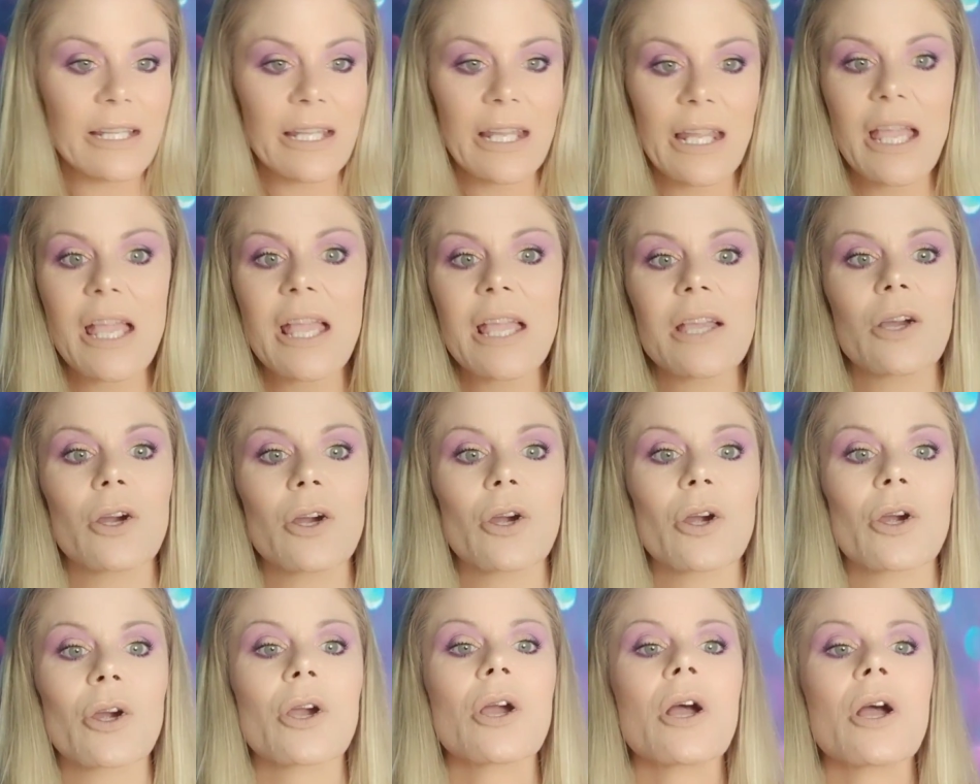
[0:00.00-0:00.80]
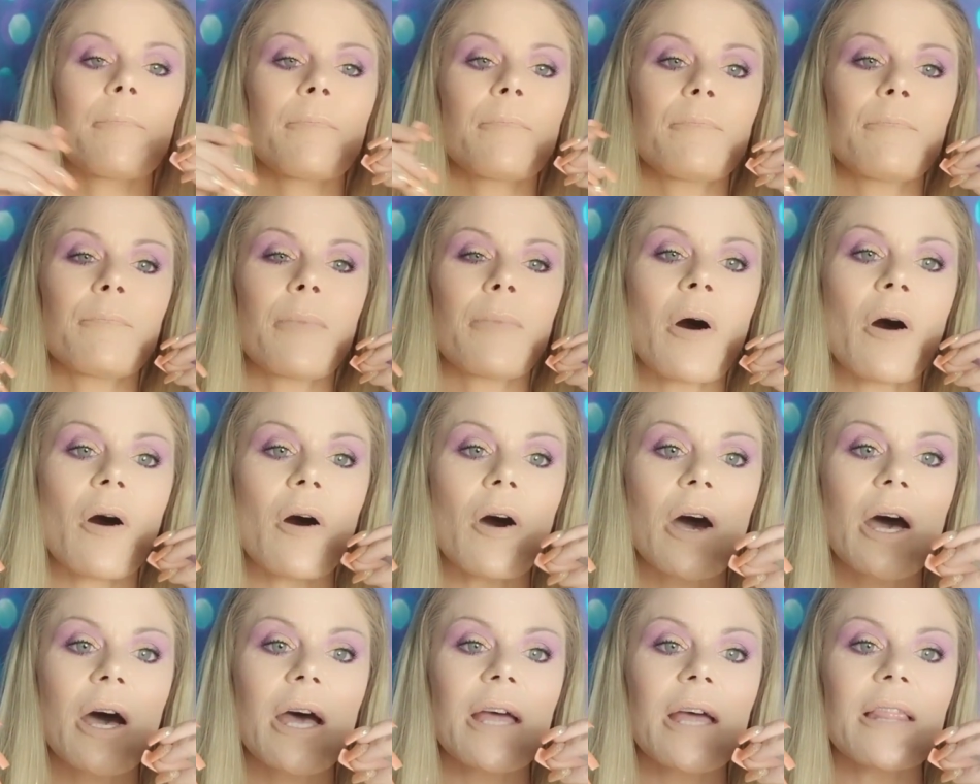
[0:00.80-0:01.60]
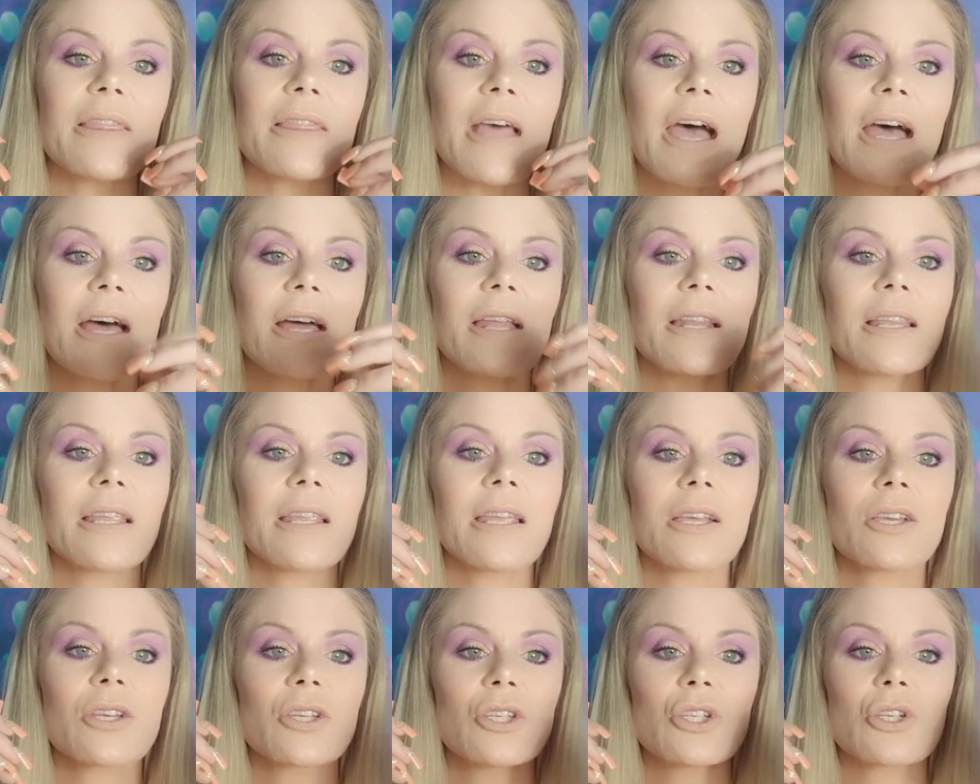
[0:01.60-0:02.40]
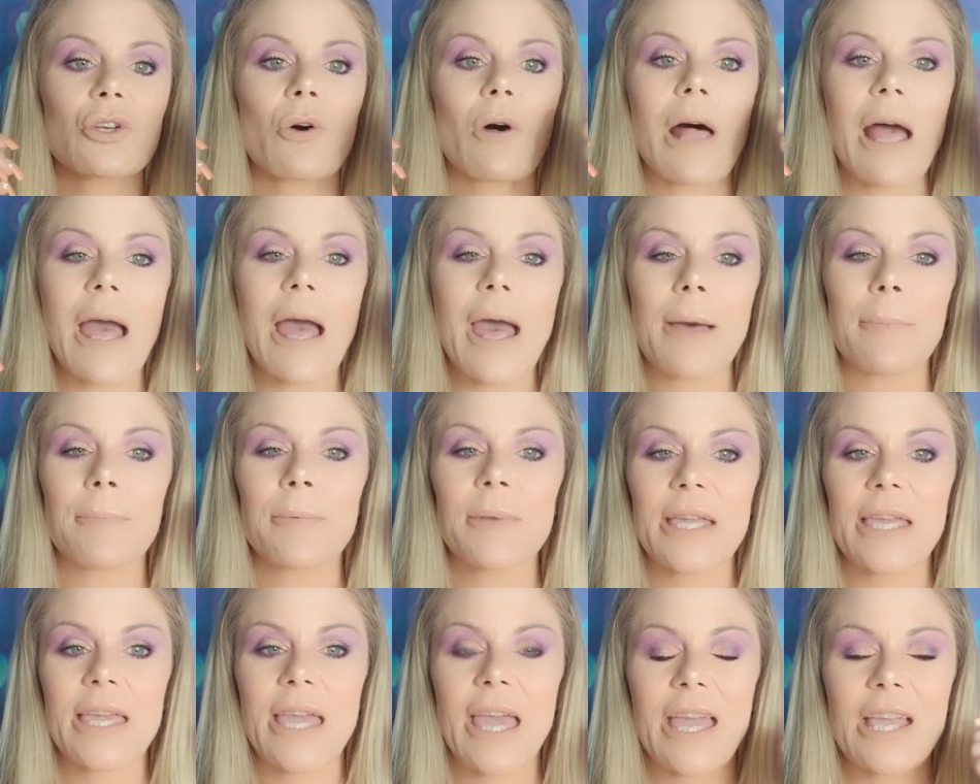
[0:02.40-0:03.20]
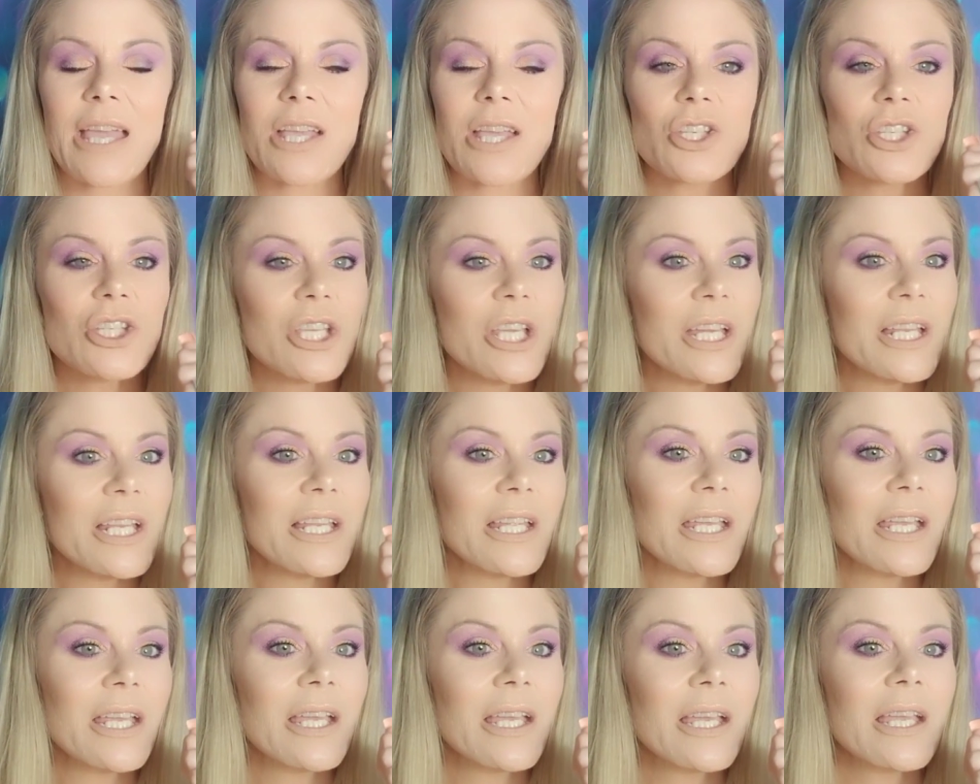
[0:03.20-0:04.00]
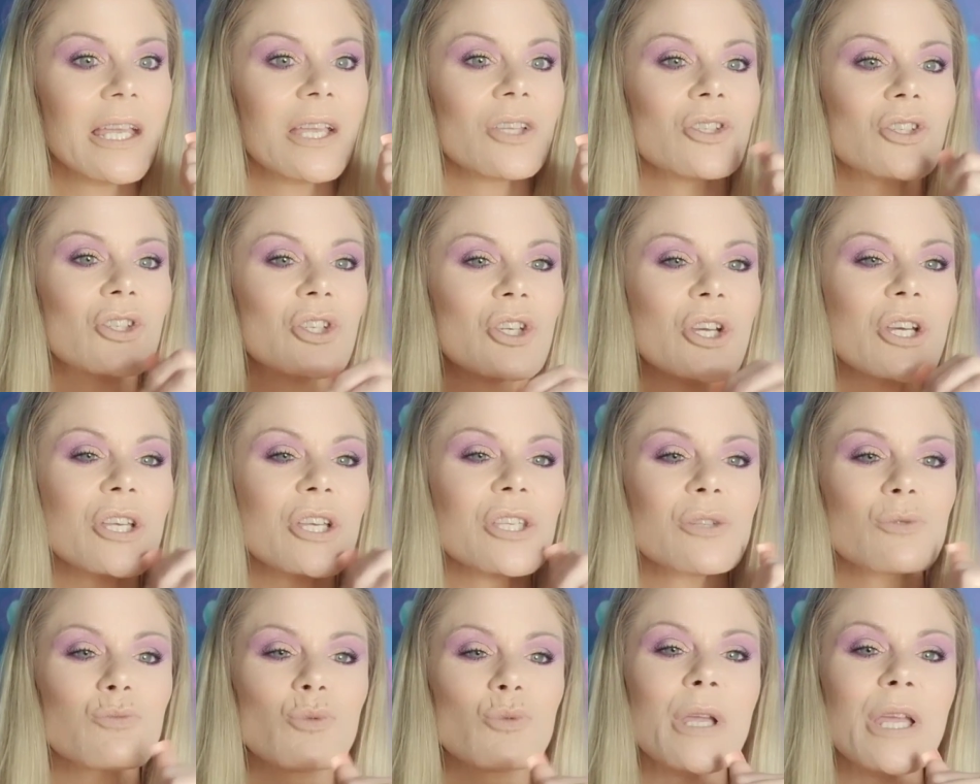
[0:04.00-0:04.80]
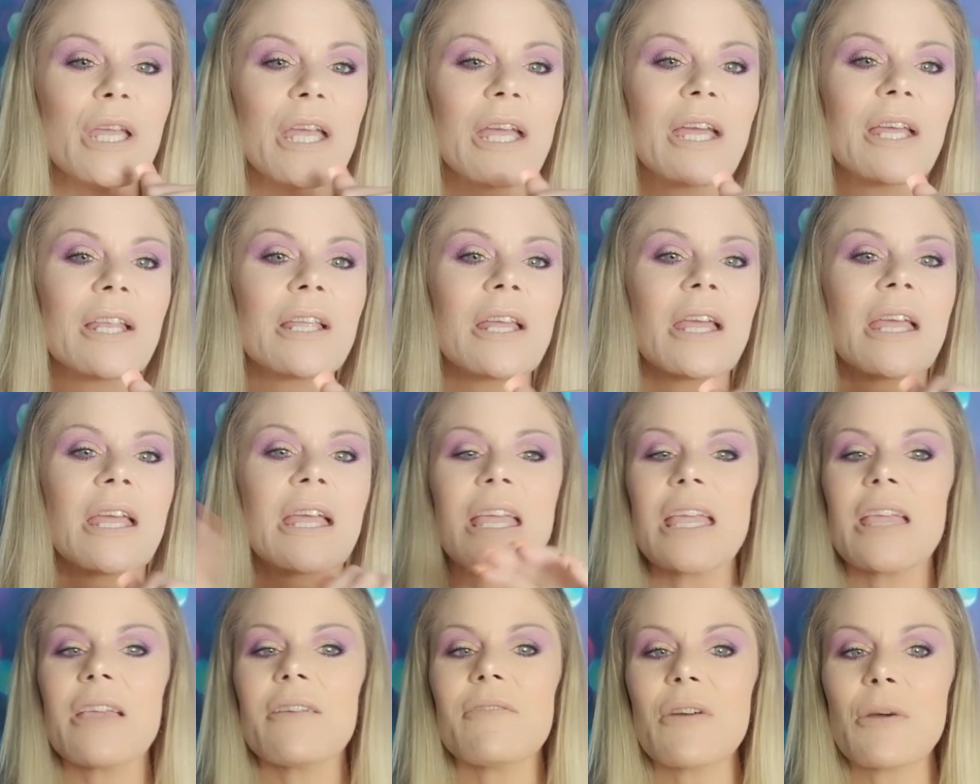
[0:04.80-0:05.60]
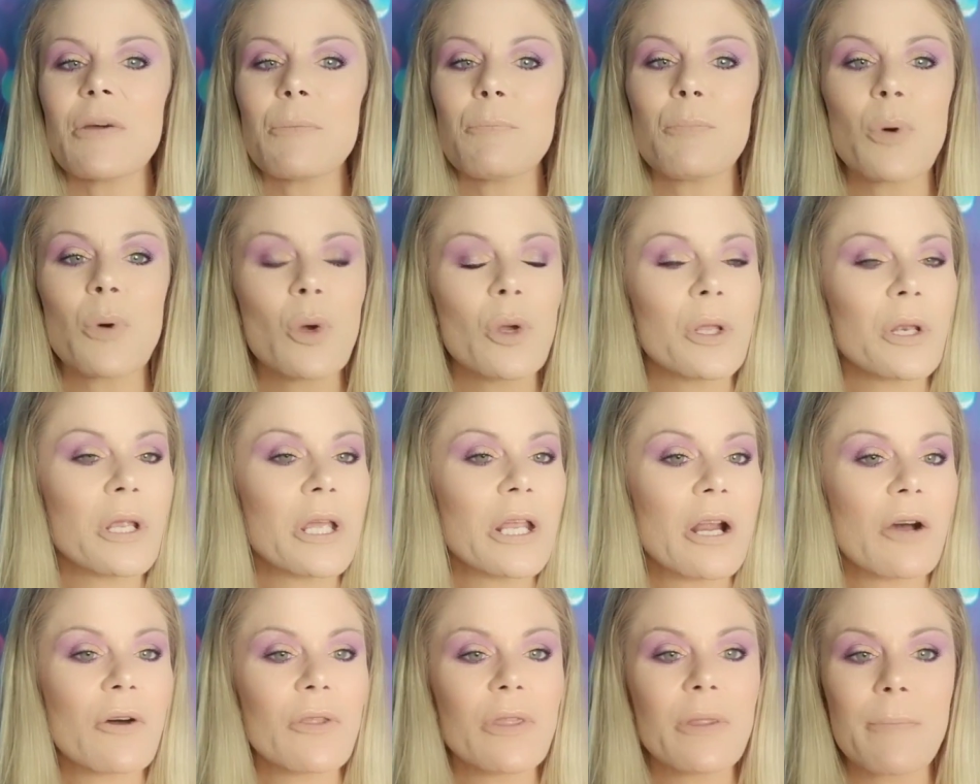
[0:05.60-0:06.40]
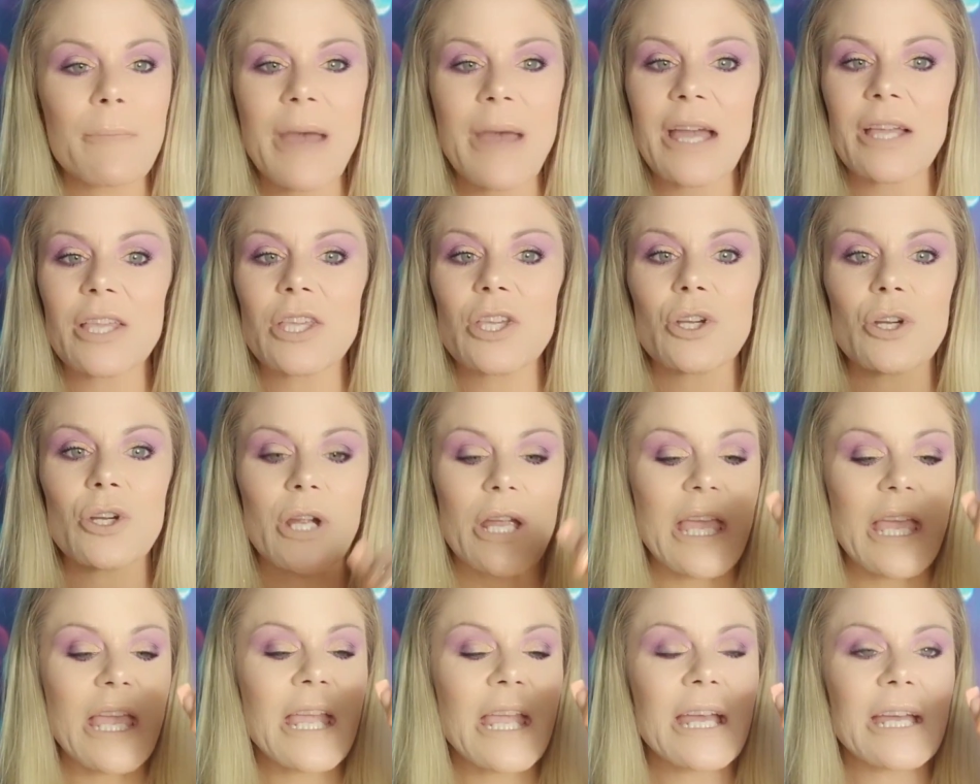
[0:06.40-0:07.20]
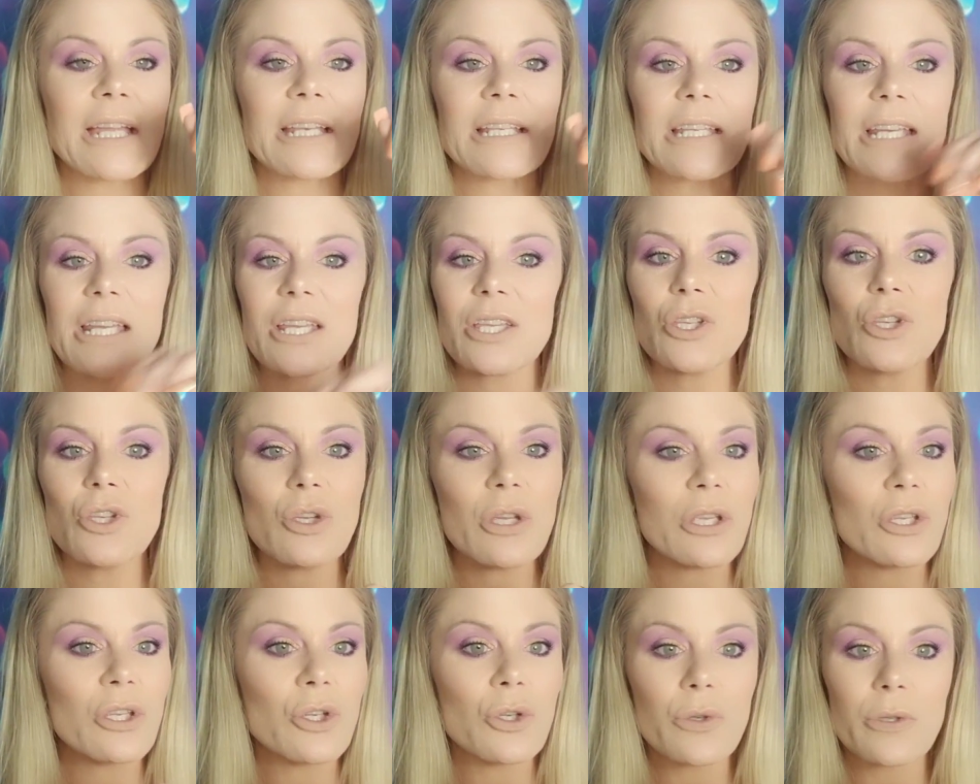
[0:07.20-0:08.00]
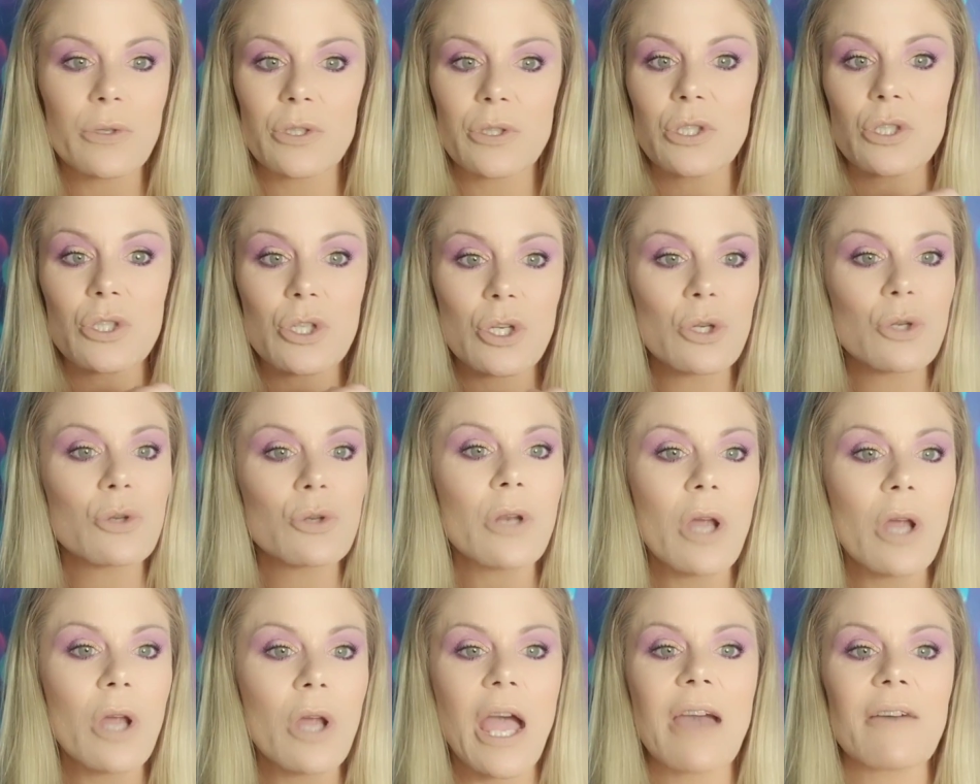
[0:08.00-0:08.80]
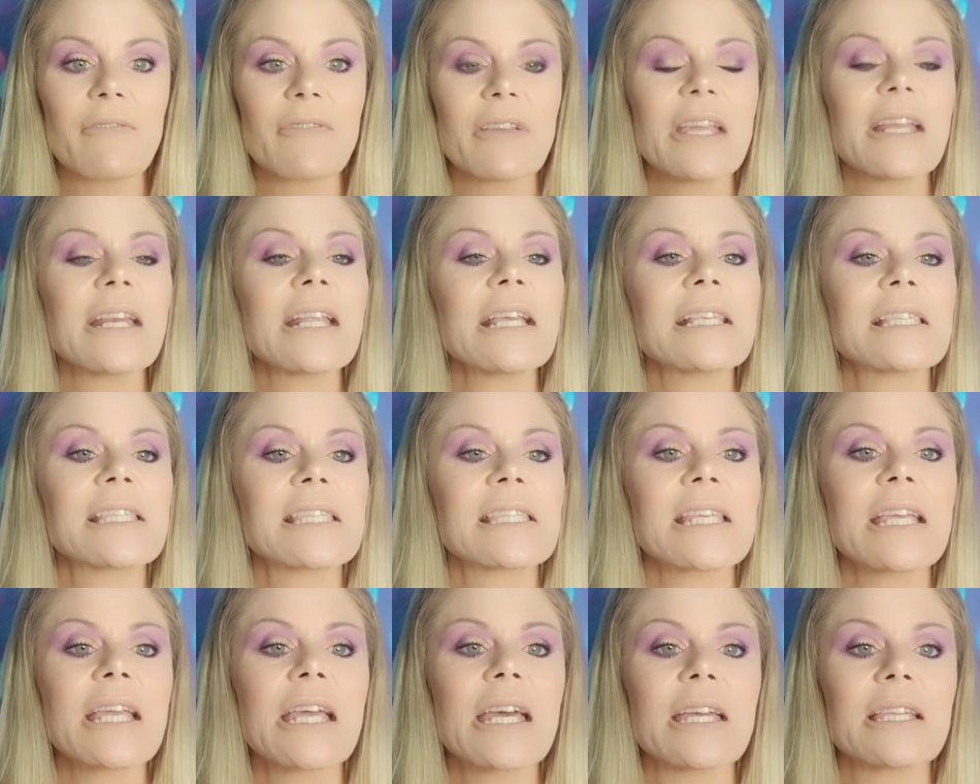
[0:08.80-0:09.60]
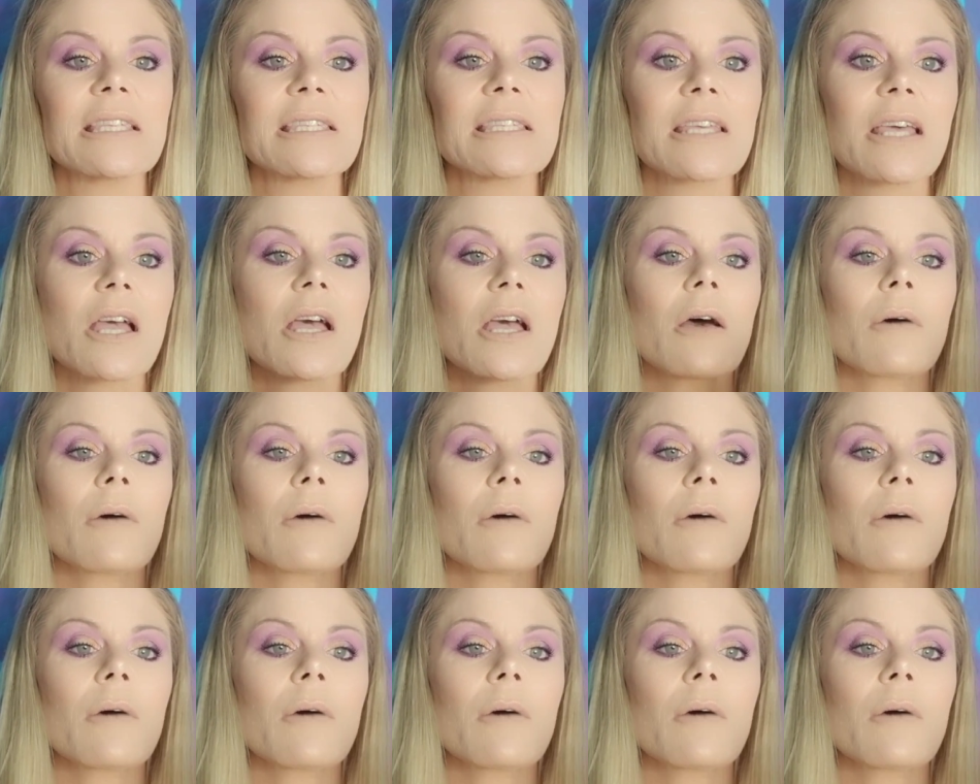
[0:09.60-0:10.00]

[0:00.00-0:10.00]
linger. Upon that initial application, just when, even putting it on the back of your hand, you do not have any scent.